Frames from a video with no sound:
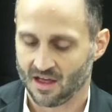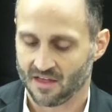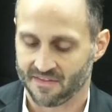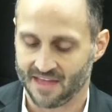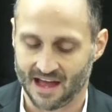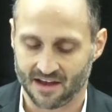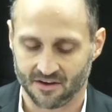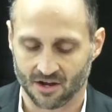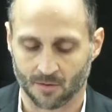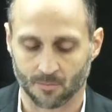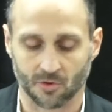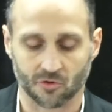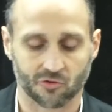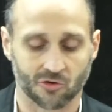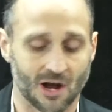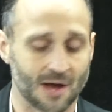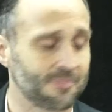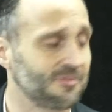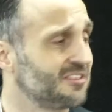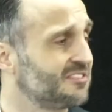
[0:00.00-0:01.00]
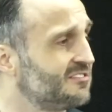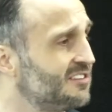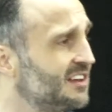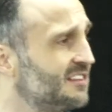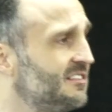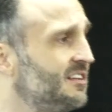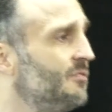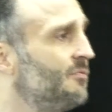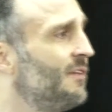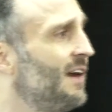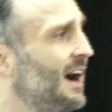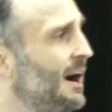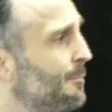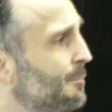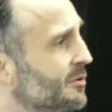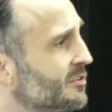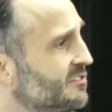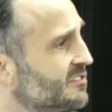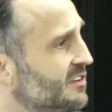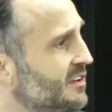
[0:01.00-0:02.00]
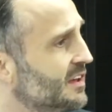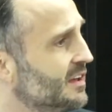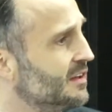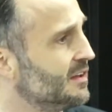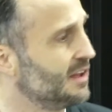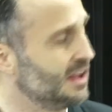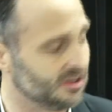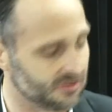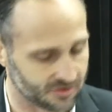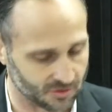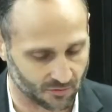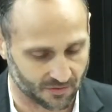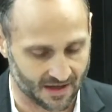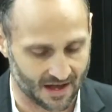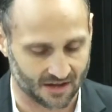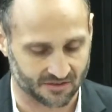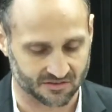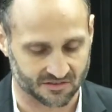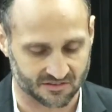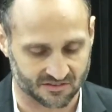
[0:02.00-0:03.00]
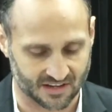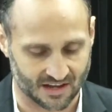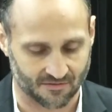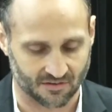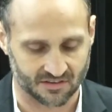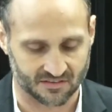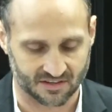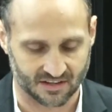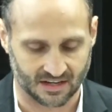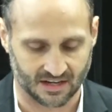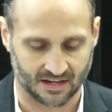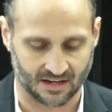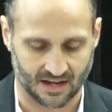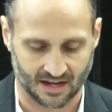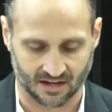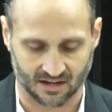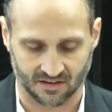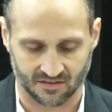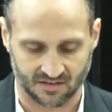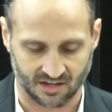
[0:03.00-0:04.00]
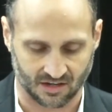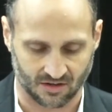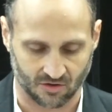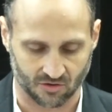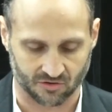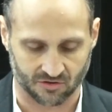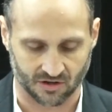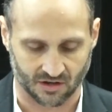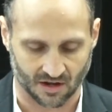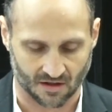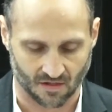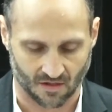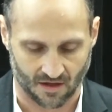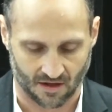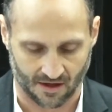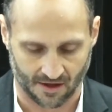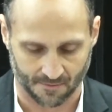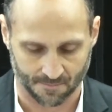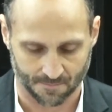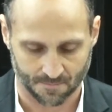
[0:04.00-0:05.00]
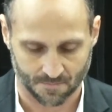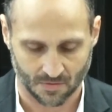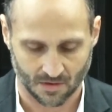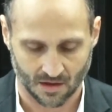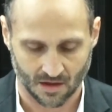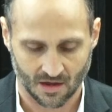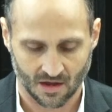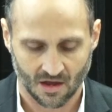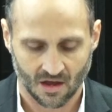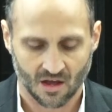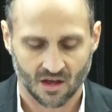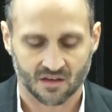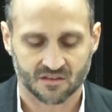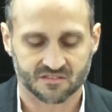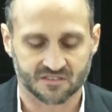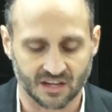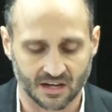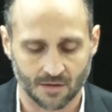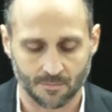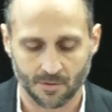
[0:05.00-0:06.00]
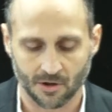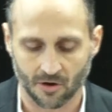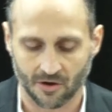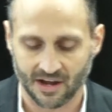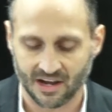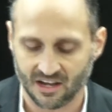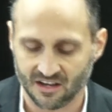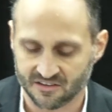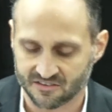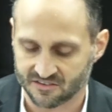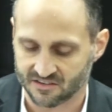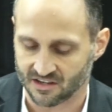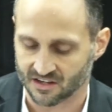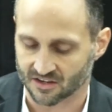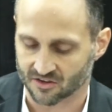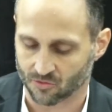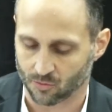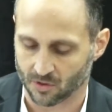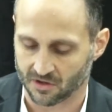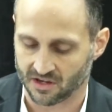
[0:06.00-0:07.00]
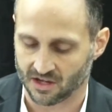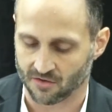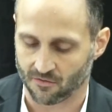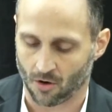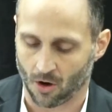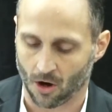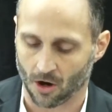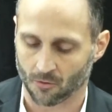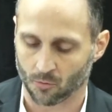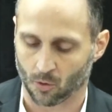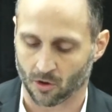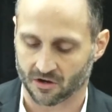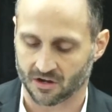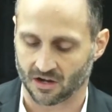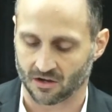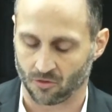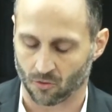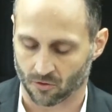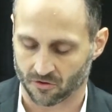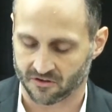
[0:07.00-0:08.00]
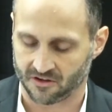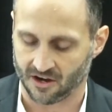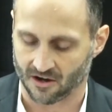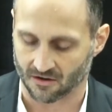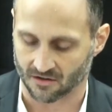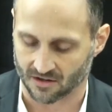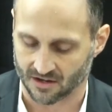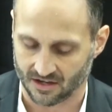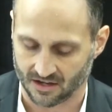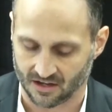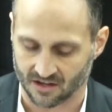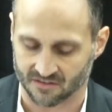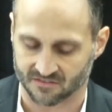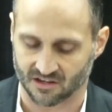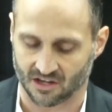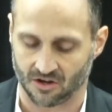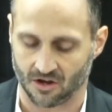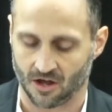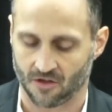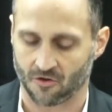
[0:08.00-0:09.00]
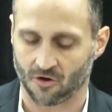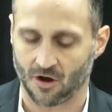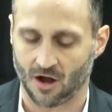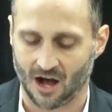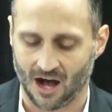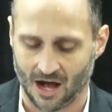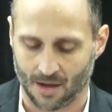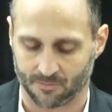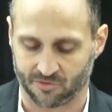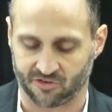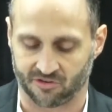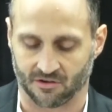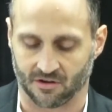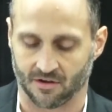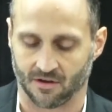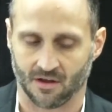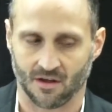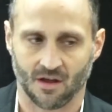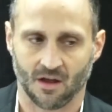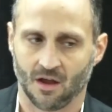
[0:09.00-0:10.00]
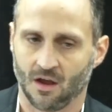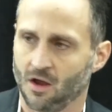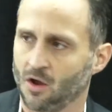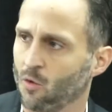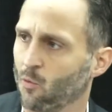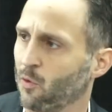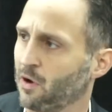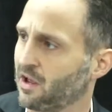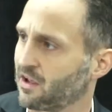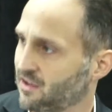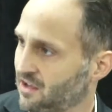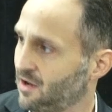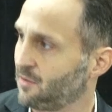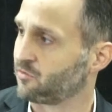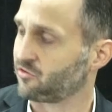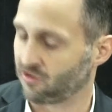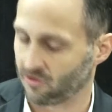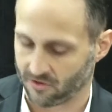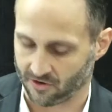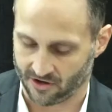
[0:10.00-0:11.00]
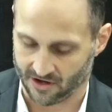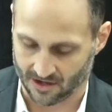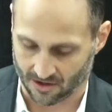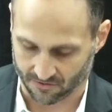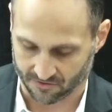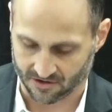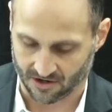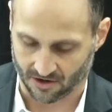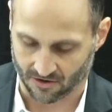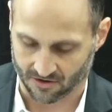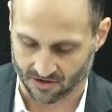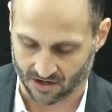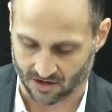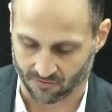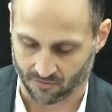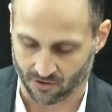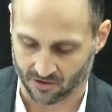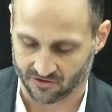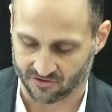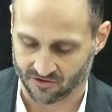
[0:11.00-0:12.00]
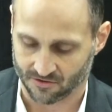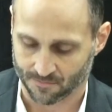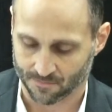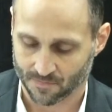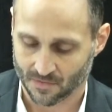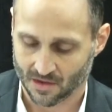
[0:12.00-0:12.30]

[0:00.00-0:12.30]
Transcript: That number dropped to 65% in 2017 and continues to decline. Senate Bill 86 would give hardworking North Carolinians another option when it comes to their health care coverage.